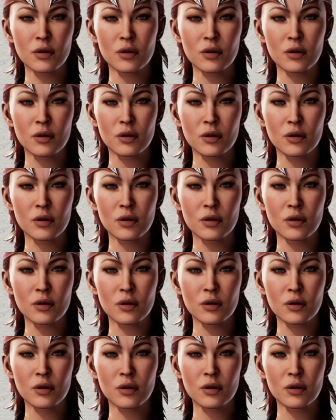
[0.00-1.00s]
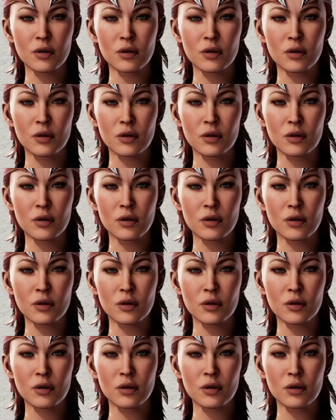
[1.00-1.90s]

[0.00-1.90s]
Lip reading: Nothing is said.